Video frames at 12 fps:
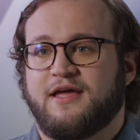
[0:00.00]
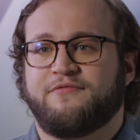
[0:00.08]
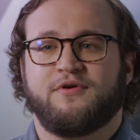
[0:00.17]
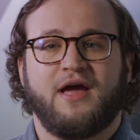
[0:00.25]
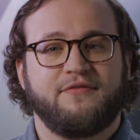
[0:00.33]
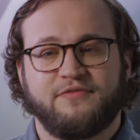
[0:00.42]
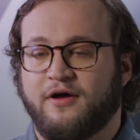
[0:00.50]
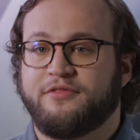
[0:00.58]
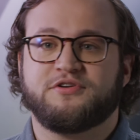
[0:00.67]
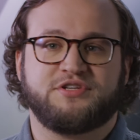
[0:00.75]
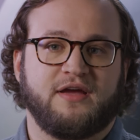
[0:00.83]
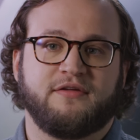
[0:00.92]
If you have
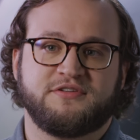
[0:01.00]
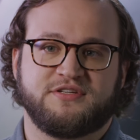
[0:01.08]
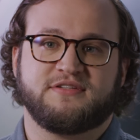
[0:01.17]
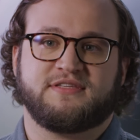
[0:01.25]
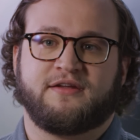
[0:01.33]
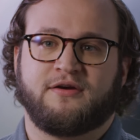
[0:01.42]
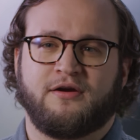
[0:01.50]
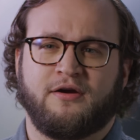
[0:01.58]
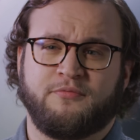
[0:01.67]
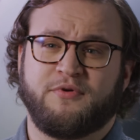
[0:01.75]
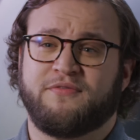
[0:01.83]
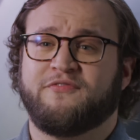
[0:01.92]
other challenges that
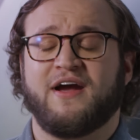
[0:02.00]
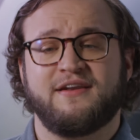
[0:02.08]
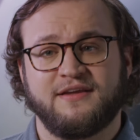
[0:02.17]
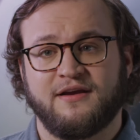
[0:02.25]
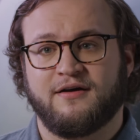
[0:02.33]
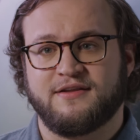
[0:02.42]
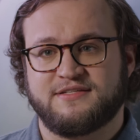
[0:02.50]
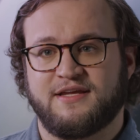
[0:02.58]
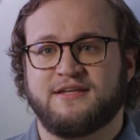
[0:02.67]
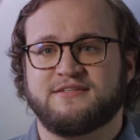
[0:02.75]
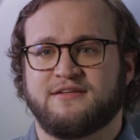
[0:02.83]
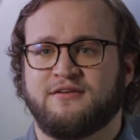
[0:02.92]
are with finding
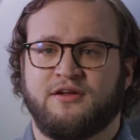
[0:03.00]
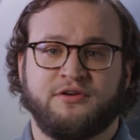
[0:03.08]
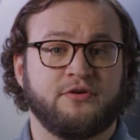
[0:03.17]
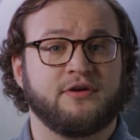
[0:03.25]
content and you're